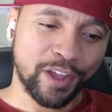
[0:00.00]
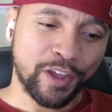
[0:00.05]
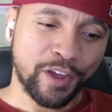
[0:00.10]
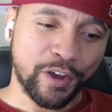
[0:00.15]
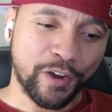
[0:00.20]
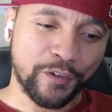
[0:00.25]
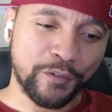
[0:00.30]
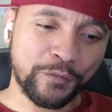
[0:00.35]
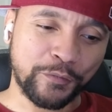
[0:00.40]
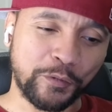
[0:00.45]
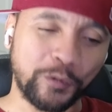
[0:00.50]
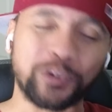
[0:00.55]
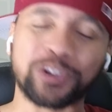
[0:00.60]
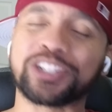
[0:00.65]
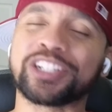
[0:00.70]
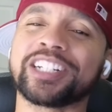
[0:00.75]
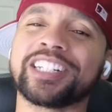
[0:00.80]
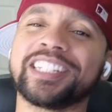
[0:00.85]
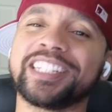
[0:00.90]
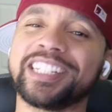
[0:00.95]

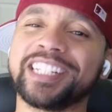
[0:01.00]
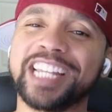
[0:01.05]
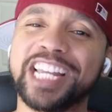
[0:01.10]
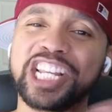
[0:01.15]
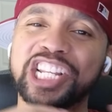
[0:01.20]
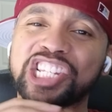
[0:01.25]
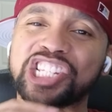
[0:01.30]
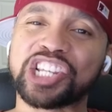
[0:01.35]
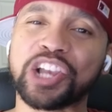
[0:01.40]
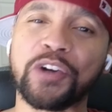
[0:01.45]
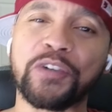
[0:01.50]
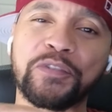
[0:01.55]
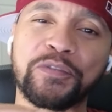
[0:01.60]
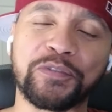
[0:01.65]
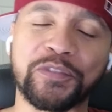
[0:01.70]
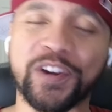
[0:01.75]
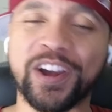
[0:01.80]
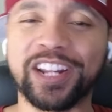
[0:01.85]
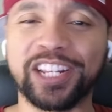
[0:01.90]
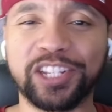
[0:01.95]
unfortunately, it's so
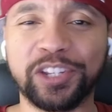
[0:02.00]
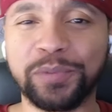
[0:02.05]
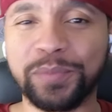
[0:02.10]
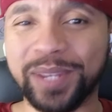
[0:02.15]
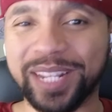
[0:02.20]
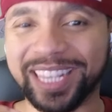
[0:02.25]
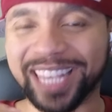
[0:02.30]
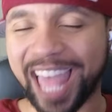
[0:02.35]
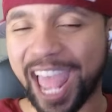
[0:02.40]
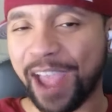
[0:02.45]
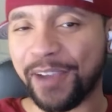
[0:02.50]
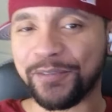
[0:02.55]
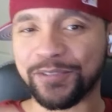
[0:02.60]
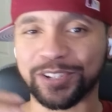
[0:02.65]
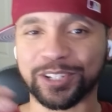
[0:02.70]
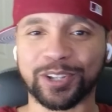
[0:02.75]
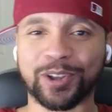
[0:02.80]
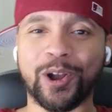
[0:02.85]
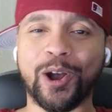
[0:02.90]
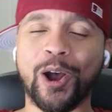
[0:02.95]
funny. You be laughing
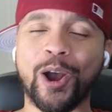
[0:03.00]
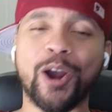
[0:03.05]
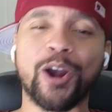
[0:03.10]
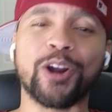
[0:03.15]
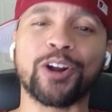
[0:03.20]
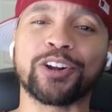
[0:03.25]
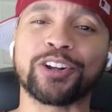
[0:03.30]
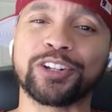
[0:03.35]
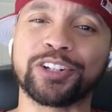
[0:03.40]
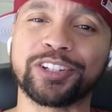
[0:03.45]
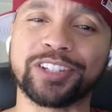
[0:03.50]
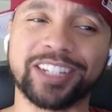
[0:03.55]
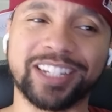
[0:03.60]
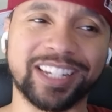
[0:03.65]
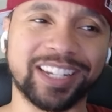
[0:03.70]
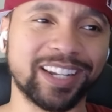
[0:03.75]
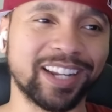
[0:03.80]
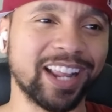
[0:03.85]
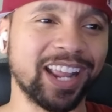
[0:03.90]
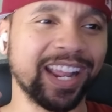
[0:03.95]
so hard.
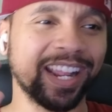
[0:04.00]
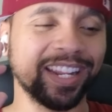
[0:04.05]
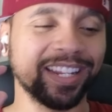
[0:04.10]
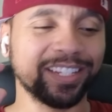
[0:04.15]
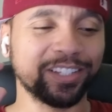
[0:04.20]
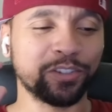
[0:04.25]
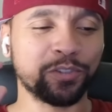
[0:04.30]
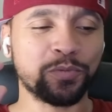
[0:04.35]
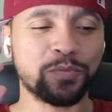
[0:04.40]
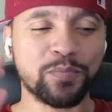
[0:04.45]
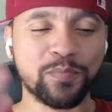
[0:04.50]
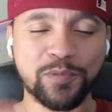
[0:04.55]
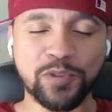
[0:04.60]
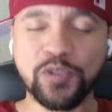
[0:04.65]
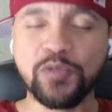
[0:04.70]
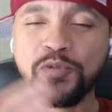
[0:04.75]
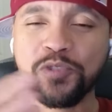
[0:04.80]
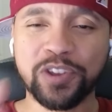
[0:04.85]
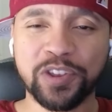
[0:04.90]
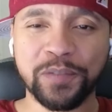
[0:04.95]
And
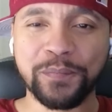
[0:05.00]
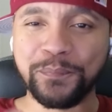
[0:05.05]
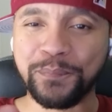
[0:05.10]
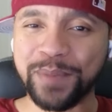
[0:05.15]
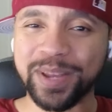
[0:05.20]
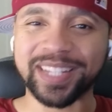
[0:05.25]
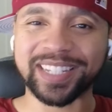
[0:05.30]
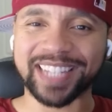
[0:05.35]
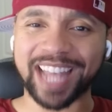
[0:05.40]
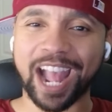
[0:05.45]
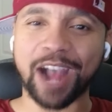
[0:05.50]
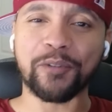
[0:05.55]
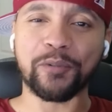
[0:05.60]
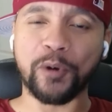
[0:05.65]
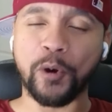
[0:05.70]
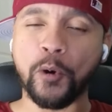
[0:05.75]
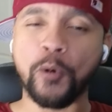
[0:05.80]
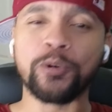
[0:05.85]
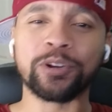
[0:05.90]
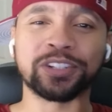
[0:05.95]
you can miss out
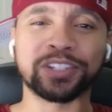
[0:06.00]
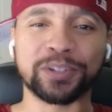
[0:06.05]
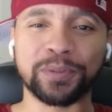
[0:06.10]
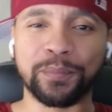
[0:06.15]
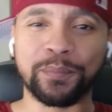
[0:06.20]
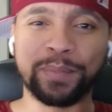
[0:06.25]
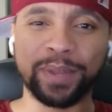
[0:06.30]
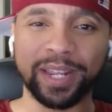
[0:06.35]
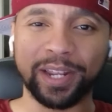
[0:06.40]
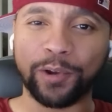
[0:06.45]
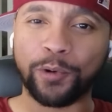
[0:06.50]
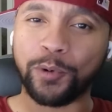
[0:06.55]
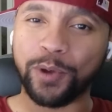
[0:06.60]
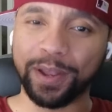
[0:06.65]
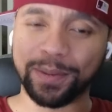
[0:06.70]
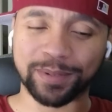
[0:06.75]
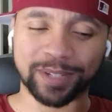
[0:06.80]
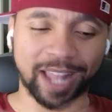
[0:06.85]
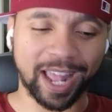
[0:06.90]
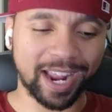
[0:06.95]
on some big
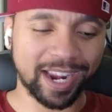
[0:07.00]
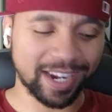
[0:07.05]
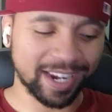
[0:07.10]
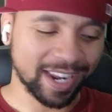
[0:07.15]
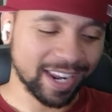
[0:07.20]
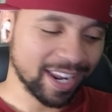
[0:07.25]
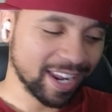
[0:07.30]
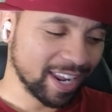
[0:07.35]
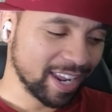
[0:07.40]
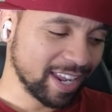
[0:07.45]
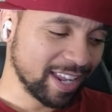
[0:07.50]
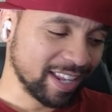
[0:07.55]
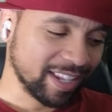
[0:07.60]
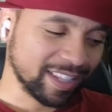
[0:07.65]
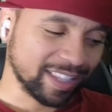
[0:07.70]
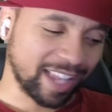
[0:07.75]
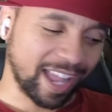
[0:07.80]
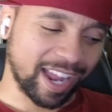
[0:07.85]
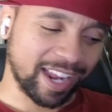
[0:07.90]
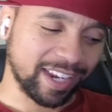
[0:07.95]
quips. Like
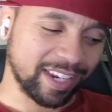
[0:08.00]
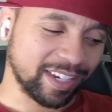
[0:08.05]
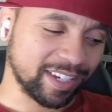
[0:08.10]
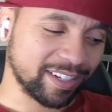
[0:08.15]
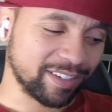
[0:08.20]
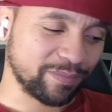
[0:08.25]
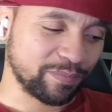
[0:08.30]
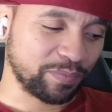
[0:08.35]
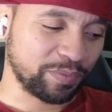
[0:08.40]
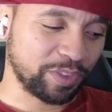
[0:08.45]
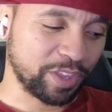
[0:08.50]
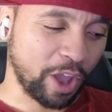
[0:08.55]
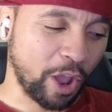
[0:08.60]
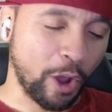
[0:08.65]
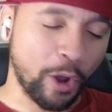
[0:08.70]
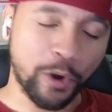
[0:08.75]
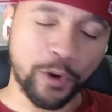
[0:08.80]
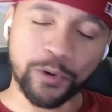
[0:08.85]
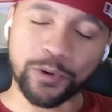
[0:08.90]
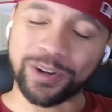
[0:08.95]
the
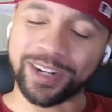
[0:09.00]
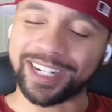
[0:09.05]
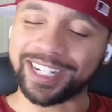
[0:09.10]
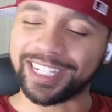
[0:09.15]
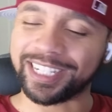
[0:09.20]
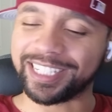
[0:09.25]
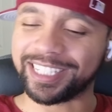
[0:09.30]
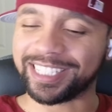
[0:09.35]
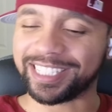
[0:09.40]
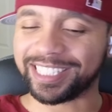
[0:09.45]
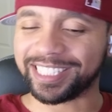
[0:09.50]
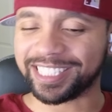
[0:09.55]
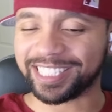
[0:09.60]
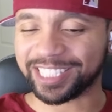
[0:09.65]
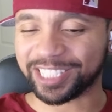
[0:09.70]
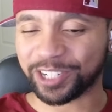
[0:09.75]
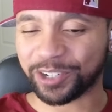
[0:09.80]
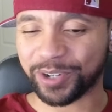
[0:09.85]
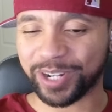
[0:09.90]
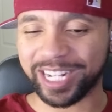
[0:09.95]
whole
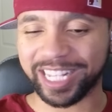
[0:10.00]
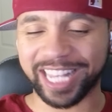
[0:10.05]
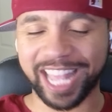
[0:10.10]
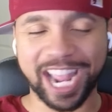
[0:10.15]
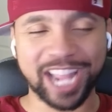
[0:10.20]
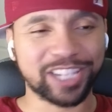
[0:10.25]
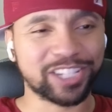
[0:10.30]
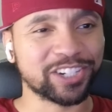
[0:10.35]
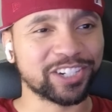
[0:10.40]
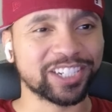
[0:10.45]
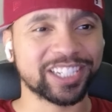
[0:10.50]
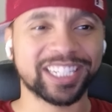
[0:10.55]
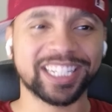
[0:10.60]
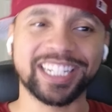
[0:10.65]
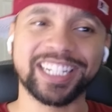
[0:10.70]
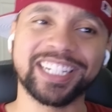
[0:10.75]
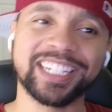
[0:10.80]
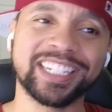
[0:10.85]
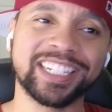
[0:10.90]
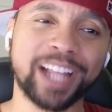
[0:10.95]
Green Lantern
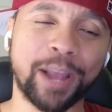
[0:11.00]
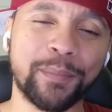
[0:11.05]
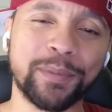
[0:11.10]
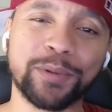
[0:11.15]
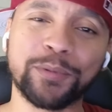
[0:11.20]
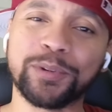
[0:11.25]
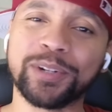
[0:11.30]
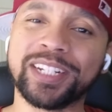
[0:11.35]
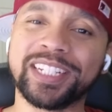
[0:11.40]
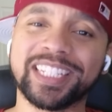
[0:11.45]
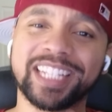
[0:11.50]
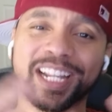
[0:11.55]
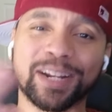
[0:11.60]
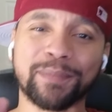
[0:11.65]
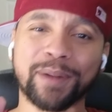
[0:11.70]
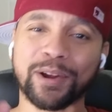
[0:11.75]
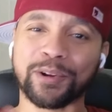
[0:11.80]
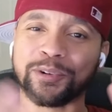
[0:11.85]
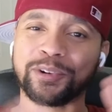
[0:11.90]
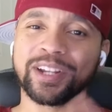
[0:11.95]
scene. I mean, what he said
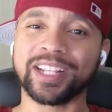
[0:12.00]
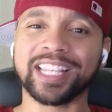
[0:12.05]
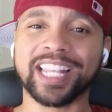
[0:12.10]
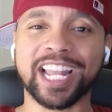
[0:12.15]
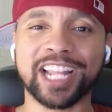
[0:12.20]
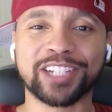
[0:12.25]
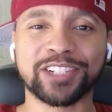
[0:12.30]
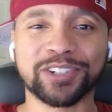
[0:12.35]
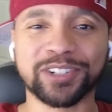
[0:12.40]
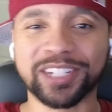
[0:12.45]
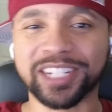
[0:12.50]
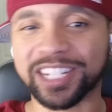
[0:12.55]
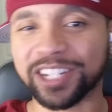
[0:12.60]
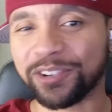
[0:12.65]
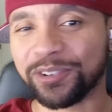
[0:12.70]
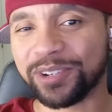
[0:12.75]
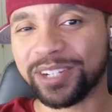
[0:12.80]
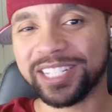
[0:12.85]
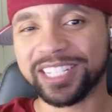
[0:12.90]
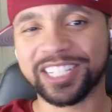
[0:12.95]
about Green Lantern and the
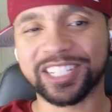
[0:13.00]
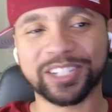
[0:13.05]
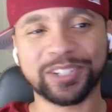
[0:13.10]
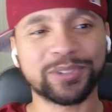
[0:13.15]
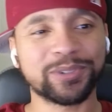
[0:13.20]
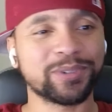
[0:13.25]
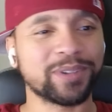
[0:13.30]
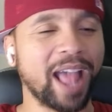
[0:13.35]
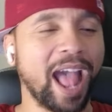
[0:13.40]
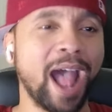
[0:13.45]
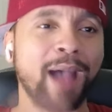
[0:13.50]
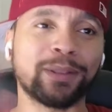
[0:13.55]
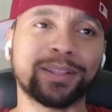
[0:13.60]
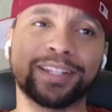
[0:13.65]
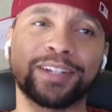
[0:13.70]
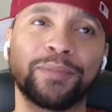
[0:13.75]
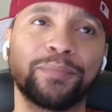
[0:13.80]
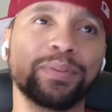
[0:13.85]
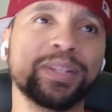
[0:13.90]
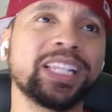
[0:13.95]
green suit. I
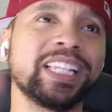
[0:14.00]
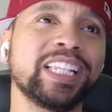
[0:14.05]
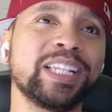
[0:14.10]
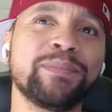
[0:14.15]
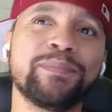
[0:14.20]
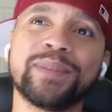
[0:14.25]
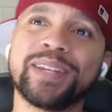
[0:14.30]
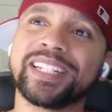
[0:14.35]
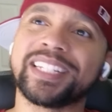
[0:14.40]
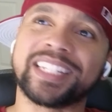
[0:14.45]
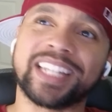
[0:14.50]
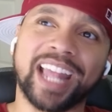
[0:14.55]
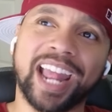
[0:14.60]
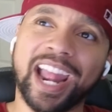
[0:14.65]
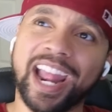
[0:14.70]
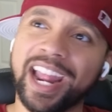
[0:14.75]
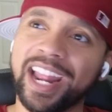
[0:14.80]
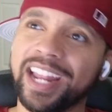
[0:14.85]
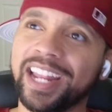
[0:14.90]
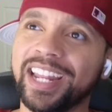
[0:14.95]
completely missed
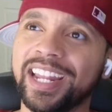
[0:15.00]
that.